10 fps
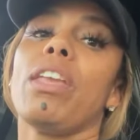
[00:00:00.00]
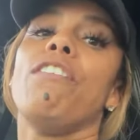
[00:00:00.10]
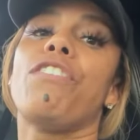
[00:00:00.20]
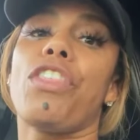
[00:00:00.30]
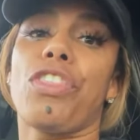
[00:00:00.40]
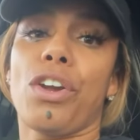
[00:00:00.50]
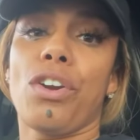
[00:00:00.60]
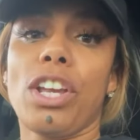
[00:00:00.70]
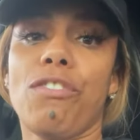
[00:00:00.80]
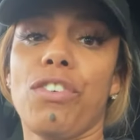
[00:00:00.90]
for
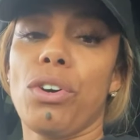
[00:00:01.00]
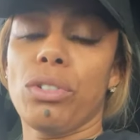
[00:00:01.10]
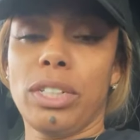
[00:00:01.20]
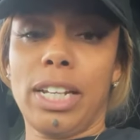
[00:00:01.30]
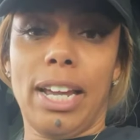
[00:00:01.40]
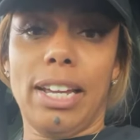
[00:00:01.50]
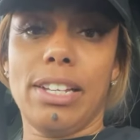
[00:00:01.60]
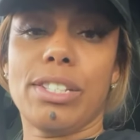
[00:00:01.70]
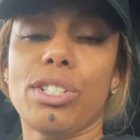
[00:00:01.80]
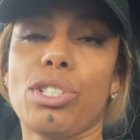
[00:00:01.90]
30 full
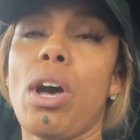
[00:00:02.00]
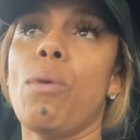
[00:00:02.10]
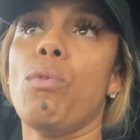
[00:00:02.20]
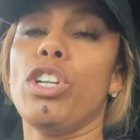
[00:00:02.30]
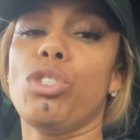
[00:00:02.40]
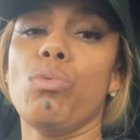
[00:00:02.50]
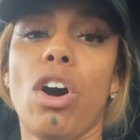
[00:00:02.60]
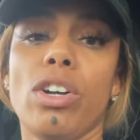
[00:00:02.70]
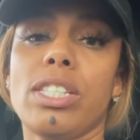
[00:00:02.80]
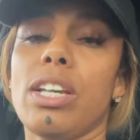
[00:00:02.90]
days. So I want you
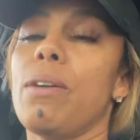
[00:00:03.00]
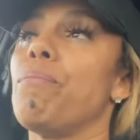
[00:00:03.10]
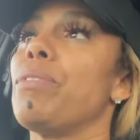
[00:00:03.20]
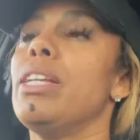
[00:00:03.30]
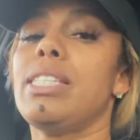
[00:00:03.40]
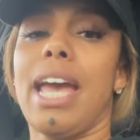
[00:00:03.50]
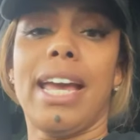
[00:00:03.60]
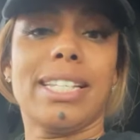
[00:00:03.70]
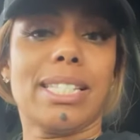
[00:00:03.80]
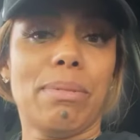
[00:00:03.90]
all to
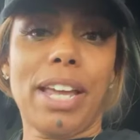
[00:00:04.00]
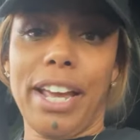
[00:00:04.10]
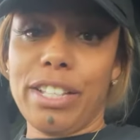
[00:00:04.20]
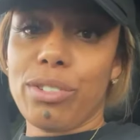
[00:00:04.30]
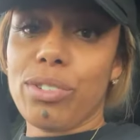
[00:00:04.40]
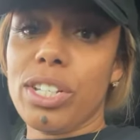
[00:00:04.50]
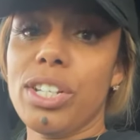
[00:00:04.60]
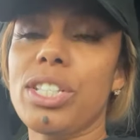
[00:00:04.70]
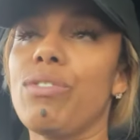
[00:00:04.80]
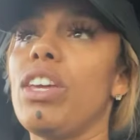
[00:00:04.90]
tag some dancers in
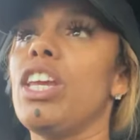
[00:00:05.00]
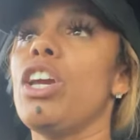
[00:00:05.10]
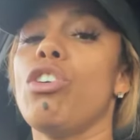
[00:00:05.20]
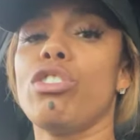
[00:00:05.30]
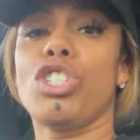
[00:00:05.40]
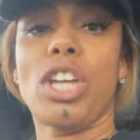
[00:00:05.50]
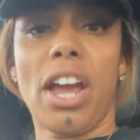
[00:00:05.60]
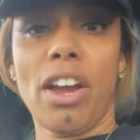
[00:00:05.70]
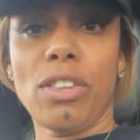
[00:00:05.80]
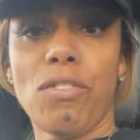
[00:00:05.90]
this video,
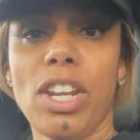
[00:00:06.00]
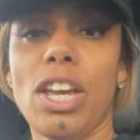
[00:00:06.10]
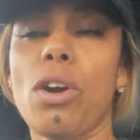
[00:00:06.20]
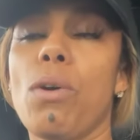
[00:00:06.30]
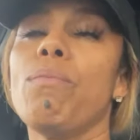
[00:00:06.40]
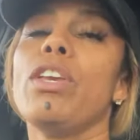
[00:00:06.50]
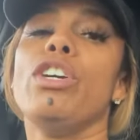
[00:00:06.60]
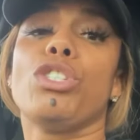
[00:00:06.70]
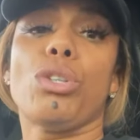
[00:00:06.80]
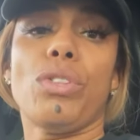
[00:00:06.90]
share the video
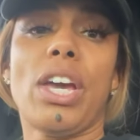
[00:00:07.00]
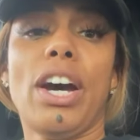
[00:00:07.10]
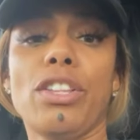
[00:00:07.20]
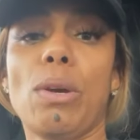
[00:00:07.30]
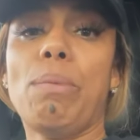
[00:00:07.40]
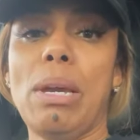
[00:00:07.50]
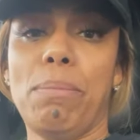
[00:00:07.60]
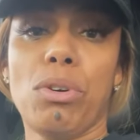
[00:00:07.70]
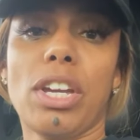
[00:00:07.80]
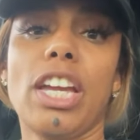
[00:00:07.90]
so that other
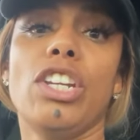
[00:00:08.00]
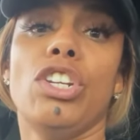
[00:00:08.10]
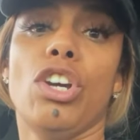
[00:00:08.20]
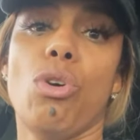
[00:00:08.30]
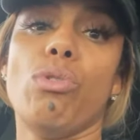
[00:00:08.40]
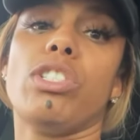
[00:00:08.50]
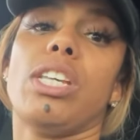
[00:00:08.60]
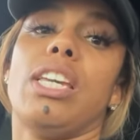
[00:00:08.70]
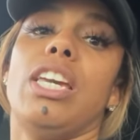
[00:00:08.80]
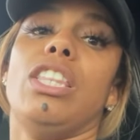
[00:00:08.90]
people can know
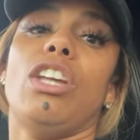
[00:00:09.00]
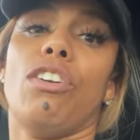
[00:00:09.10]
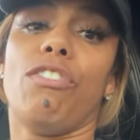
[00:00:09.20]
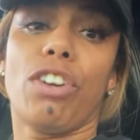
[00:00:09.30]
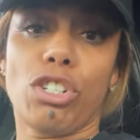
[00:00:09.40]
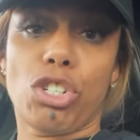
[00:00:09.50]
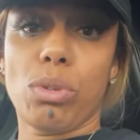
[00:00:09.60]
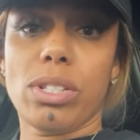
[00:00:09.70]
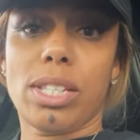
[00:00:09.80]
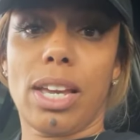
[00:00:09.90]
to get their
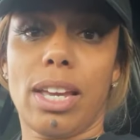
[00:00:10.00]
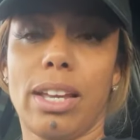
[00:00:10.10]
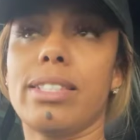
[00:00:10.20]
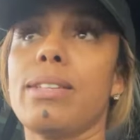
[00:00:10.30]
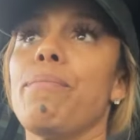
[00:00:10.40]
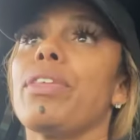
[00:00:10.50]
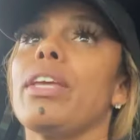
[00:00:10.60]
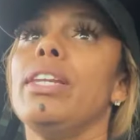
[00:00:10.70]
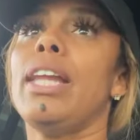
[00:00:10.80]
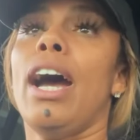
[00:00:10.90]
virtual tickets.
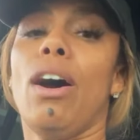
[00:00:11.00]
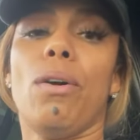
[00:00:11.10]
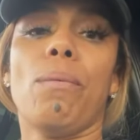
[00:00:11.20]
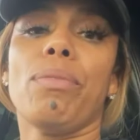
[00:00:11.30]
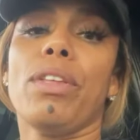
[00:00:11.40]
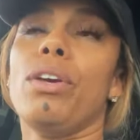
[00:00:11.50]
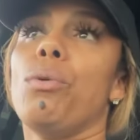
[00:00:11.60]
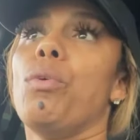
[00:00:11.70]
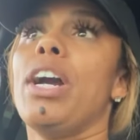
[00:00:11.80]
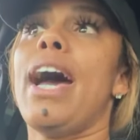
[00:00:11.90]
Now,
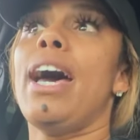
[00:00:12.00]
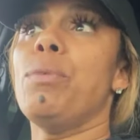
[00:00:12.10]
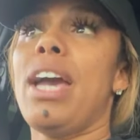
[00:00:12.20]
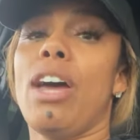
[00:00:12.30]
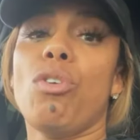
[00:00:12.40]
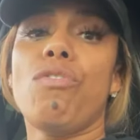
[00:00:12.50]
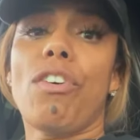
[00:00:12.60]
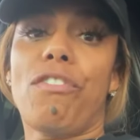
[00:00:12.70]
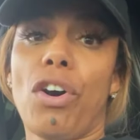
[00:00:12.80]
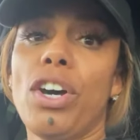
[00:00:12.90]
we got over
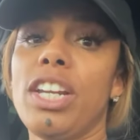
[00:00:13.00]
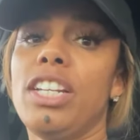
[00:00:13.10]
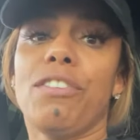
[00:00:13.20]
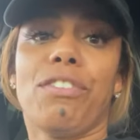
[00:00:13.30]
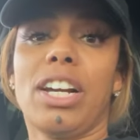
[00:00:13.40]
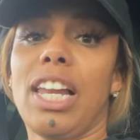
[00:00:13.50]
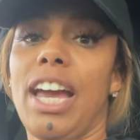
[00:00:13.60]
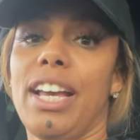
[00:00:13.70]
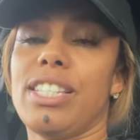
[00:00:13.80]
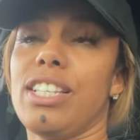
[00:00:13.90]
40 different
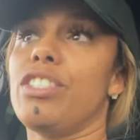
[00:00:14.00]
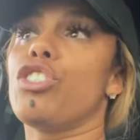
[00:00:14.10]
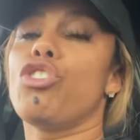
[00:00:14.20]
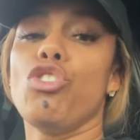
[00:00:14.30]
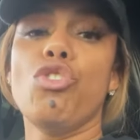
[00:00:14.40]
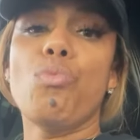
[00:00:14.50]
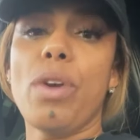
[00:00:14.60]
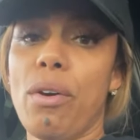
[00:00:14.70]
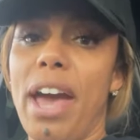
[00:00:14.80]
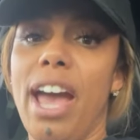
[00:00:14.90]
classes. You
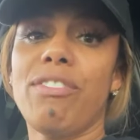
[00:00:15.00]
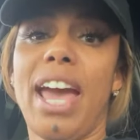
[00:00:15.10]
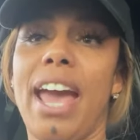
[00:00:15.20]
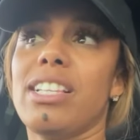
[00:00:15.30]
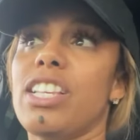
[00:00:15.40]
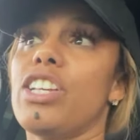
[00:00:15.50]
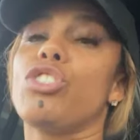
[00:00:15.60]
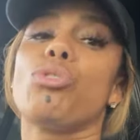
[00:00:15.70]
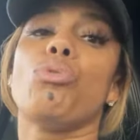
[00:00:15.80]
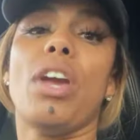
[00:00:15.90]
will have
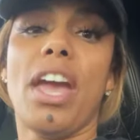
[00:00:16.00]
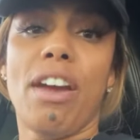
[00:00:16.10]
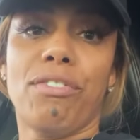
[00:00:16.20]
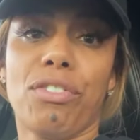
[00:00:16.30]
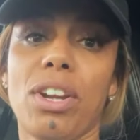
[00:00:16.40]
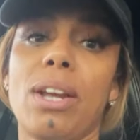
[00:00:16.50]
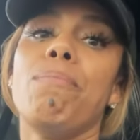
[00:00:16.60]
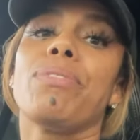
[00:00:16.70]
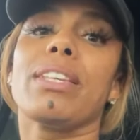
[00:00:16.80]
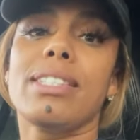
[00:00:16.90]
access to every
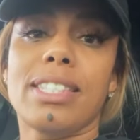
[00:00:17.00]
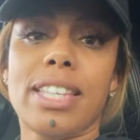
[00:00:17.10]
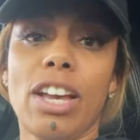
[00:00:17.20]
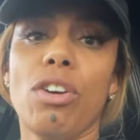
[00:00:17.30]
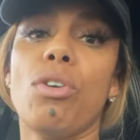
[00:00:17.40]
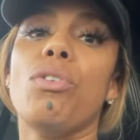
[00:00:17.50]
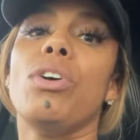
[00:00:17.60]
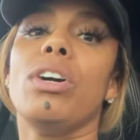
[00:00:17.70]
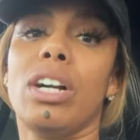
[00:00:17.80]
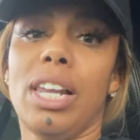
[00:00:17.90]
single
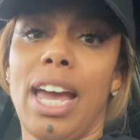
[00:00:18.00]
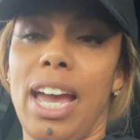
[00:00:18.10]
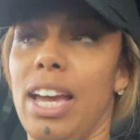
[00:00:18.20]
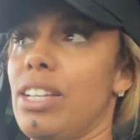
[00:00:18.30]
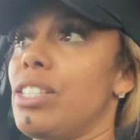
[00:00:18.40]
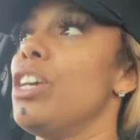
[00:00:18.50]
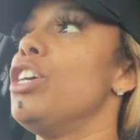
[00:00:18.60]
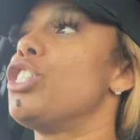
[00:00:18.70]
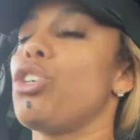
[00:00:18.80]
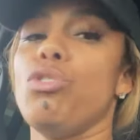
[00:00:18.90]
class.
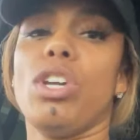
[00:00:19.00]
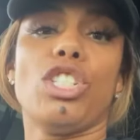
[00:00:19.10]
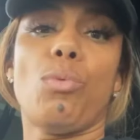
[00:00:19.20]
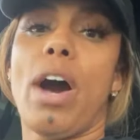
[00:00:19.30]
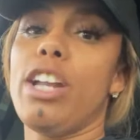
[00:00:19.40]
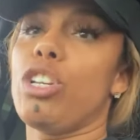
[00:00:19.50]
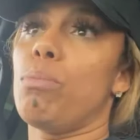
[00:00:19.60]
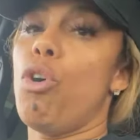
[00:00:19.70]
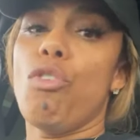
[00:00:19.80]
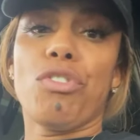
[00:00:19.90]
So you get to watch them
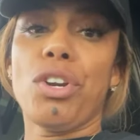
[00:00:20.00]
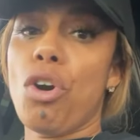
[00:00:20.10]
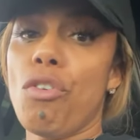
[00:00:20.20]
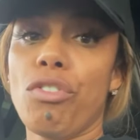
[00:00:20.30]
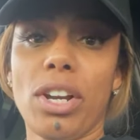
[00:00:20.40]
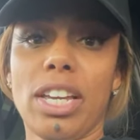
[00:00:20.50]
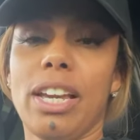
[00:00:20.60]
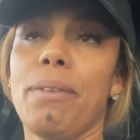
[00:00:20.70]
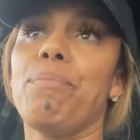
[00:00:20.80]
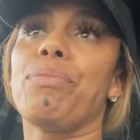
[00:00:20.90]
over and over again